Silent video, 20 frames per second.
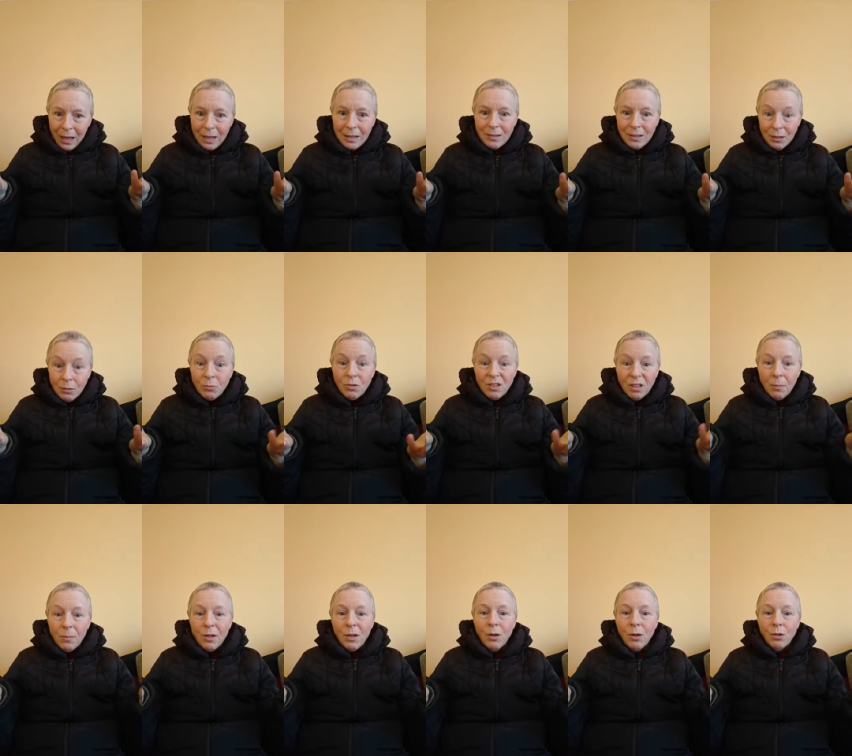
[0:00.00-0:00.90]
until
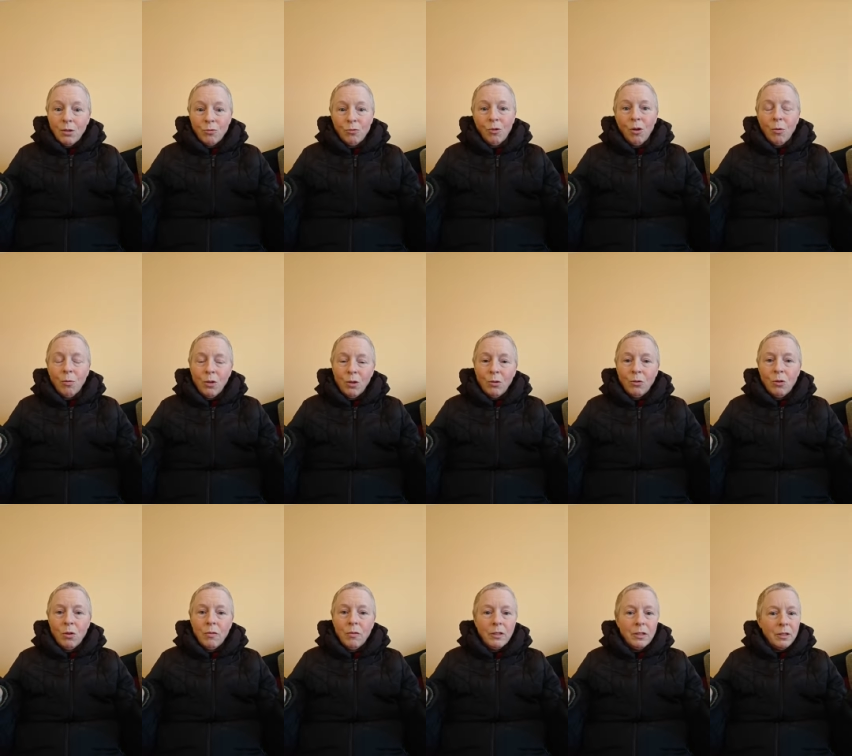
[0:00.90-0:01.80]
something goes wrong with your
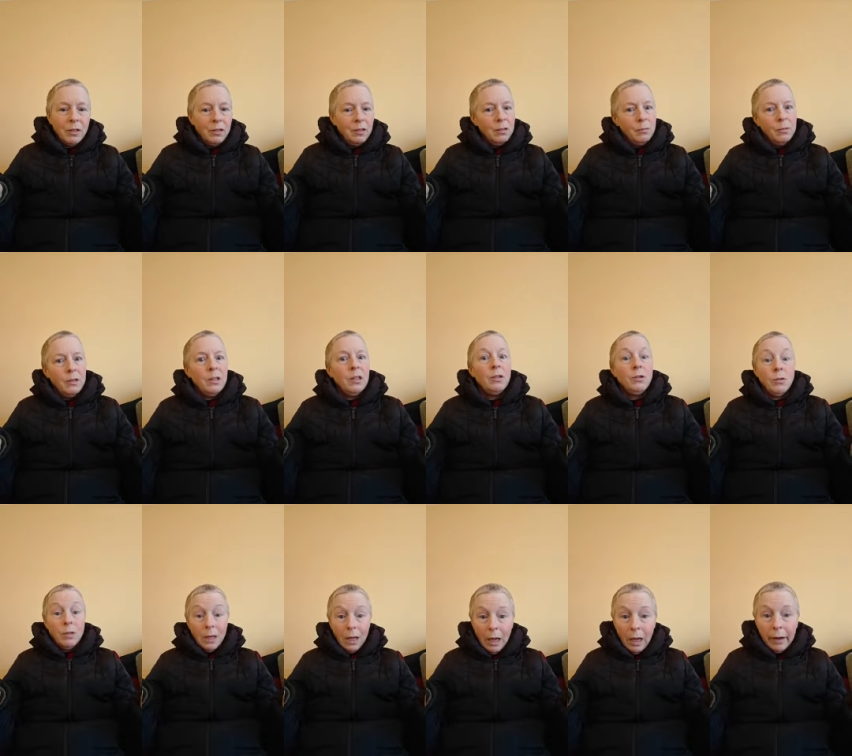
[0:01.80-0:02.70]
nervous system and then
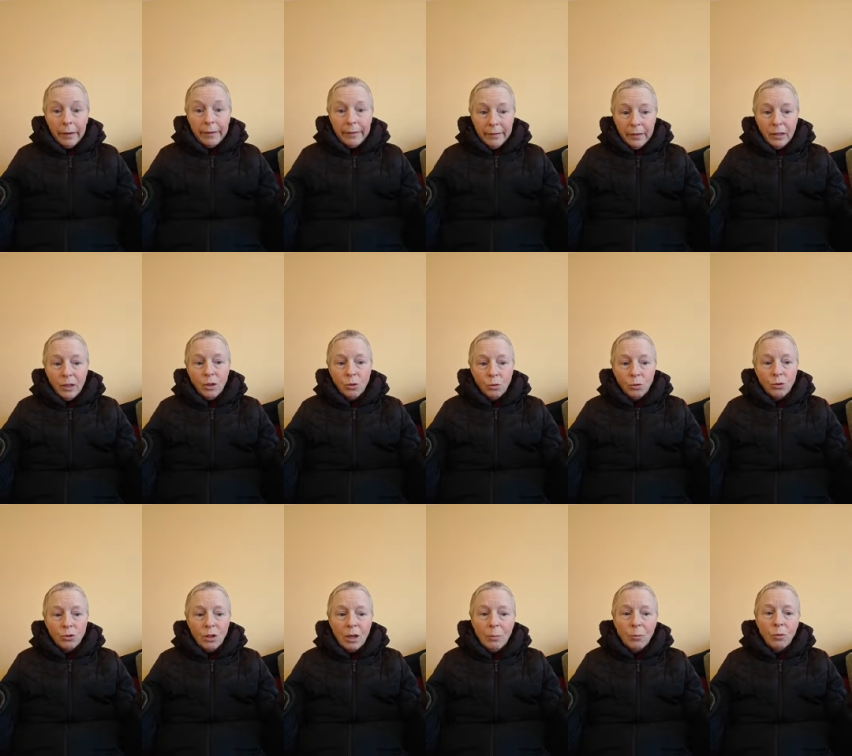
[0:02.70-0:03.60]
you can't and then you're
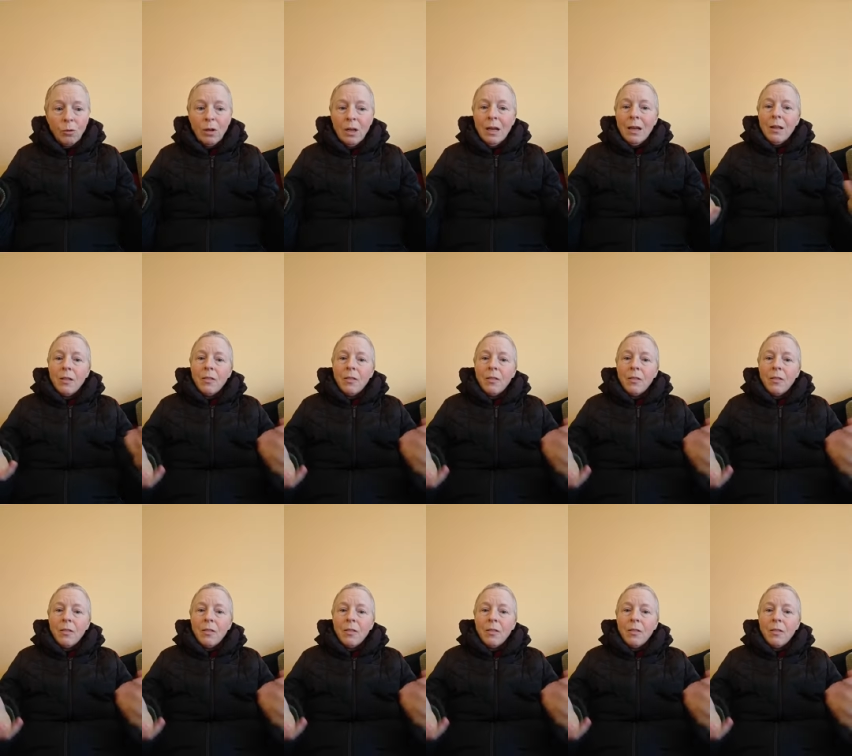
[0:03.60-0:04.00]
in trouble.